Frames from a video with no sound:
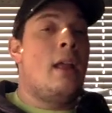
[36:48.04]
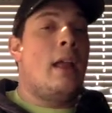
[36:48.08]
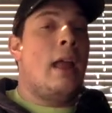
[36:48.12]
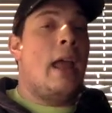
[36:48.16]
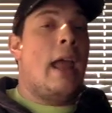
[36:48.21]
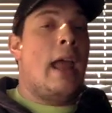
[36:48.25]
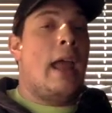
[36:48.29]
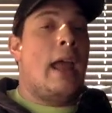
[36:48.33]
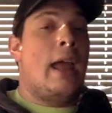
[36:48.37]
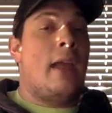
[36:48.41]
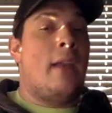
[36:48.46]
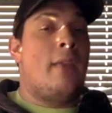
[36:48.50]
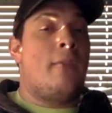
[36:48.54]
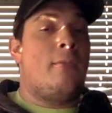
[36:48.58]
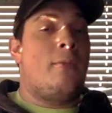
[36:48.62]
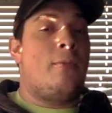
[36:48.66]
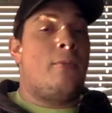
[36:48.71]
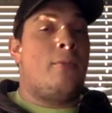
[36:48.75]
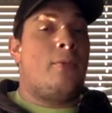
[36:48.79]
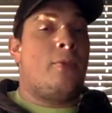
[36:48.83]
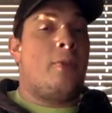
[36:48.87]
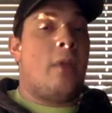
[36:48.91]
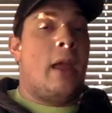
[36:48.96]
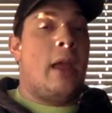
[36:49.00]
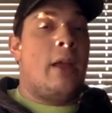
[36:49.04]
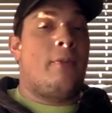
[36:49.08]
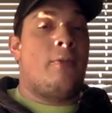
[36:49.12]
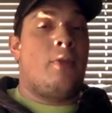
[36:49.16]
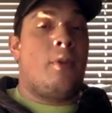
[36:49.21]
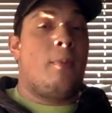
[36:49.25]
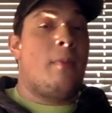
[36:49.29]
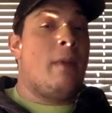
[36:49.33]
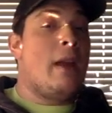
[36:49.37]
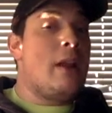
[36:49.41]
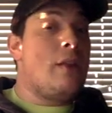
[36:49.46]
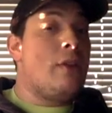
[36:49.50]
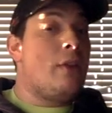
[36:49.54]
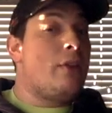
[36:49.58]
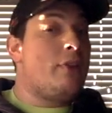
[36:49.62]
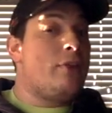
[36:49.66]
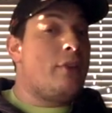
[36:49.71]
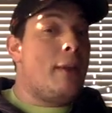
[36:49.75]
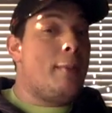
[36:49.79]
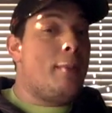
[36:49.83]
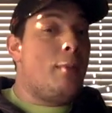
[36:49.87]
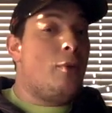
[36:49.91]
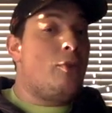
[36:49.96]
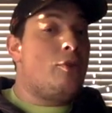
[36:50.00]
And for me, the
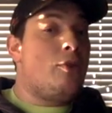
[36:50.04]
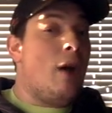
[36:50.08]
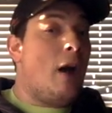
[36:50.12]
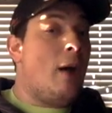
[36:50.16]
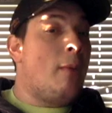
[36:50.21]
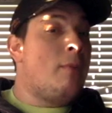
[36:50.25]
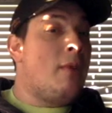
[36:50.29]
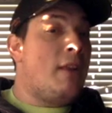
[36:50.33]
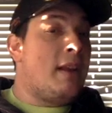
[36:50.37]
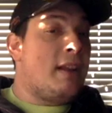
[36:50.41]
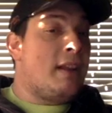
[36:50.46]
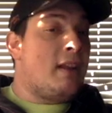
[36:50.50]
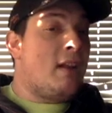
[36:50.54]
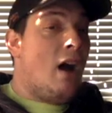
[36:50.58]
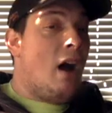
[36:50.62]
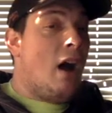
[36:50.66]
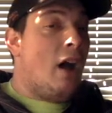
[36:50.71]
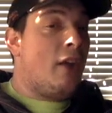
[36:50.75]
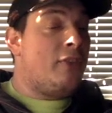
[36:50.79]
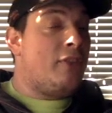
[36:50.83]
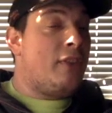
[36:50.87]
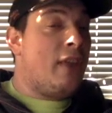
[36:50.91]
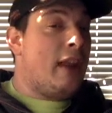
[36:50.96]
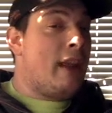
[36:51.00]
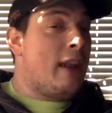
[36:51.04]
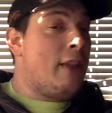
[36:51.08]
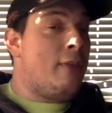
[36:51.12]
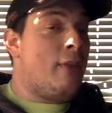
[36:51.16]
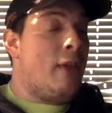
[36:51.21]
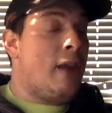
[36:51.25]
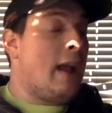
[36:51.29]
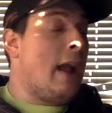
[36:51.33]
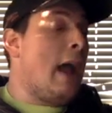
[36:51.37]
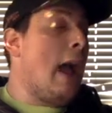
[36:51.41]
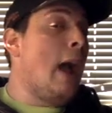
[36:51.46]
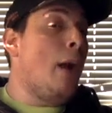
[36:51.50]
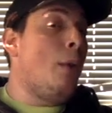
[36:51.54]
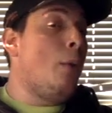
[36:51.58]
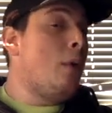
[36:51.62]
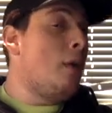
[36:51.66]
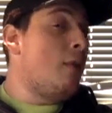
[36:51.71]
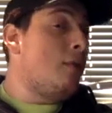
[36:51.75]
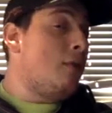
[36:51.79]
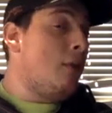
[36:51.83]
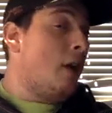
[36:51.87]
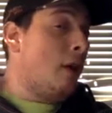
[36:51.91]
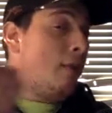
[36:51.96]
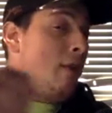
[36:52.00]
stipple job didn't cost anything. I would
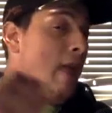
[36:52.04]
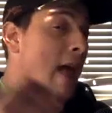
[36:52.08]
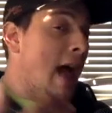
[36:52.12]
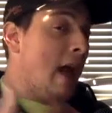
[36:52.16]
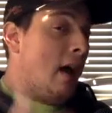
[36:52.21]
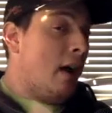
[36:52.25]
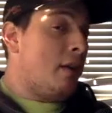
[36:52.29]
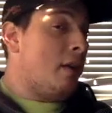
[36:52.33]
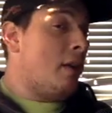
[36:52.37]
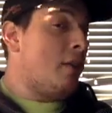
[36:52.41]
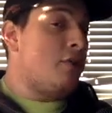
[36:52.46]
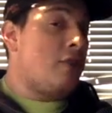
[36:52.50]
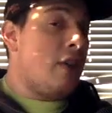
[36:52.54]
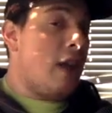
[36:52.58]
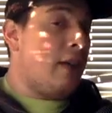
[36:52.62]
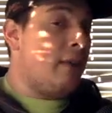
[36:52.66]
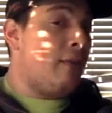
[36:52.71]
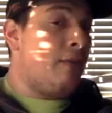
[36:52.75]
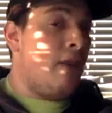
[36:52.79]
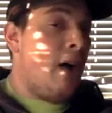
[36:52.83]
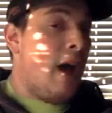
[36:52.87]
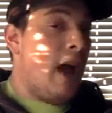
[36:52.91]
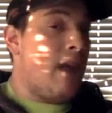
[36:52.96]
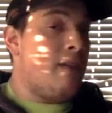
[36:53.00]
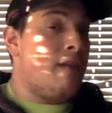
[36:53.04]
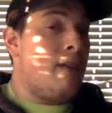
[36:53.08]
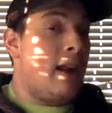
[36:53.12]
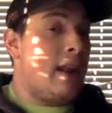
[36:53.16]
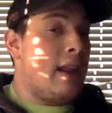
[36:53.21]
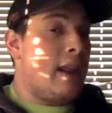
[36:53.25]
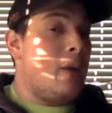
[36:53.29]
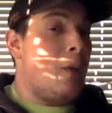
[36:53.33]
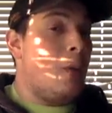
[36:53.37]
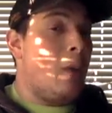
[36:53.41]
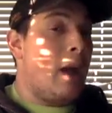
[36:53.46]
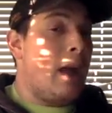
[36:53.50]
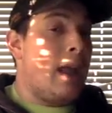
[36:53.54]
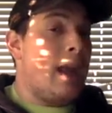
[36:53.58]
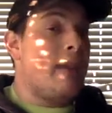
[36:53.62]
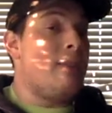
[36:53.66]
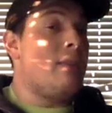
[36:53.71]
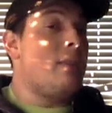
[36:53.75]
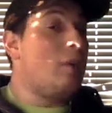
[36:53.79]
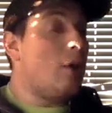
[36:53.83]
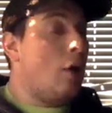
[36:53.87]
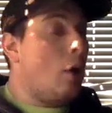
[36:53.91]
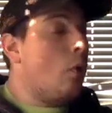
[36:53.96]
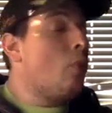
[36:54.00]
have done that on the Gen 5 anyway,
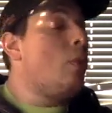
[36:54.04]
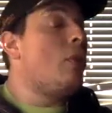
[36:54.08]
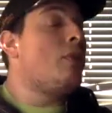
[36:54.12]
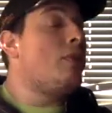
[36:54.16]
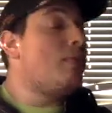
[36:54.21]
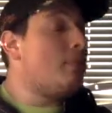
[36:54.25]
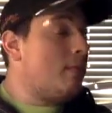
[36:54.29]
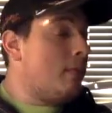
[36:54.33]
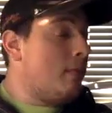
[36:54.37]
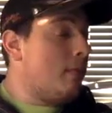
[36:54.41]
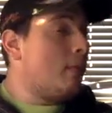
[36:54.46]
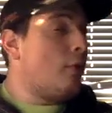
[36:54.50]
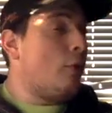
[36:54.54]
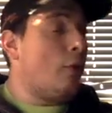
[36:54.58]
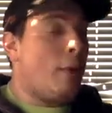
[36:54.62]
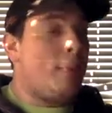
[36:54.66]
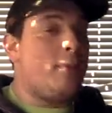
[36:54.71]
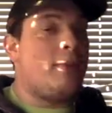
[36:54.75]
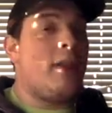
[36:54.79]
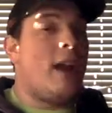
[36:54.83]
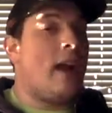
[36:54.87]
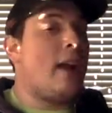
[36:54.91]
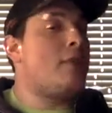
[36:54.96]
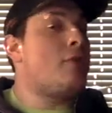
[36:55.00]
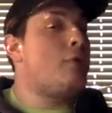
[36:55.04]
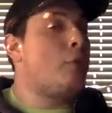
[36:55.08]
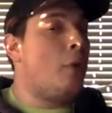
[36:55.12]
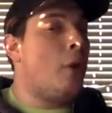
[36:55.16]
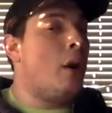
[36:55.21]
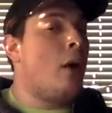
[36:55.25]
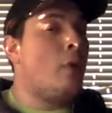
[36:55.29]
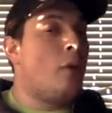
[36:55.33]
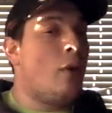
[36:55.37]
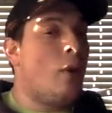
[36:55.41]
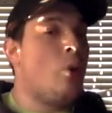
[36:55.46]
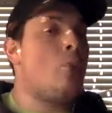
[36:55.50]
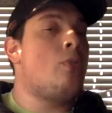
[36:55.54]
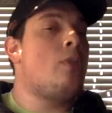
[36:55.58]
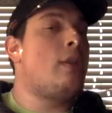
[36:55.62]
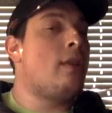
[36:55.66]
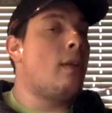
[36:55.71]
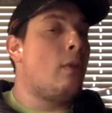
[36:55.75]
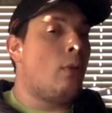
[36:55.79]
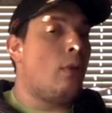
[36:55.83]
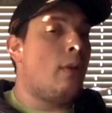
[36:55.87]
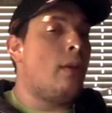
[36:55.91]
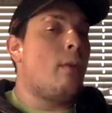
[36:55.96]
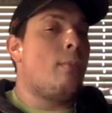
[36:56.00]
even though the grip texture on those is
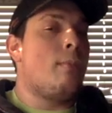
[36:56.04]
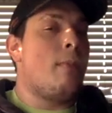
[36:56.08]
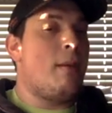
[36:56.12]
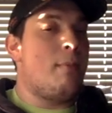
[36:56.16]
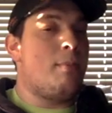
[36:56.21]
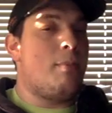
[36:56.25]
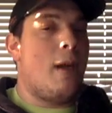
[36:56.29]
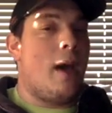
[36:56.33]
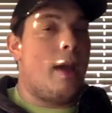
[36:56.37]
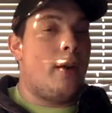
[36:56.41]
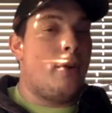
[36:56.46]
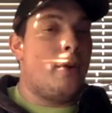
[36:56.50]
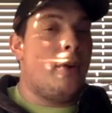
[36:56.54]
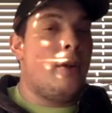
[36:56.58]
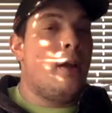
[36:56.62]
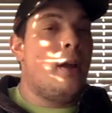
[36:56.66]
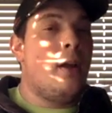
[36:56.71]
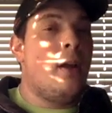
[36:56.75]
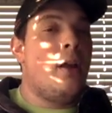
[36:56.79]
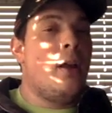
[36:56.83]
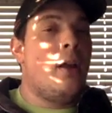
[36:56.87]
a little bit better.